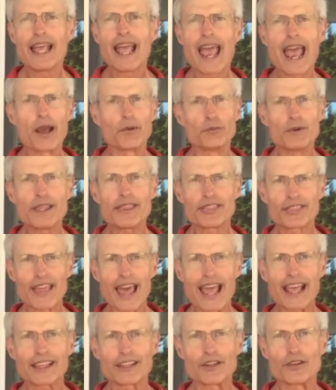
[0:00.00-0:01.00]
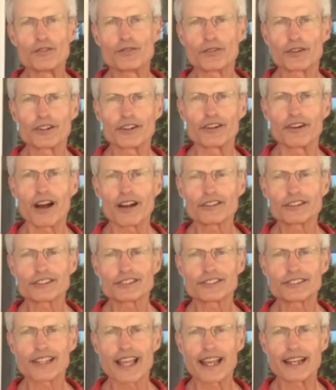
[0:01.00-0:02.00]
and we thank you for your
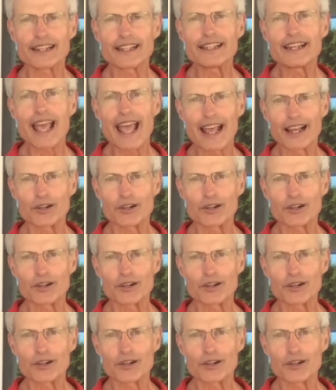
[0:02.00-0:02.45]
understanding and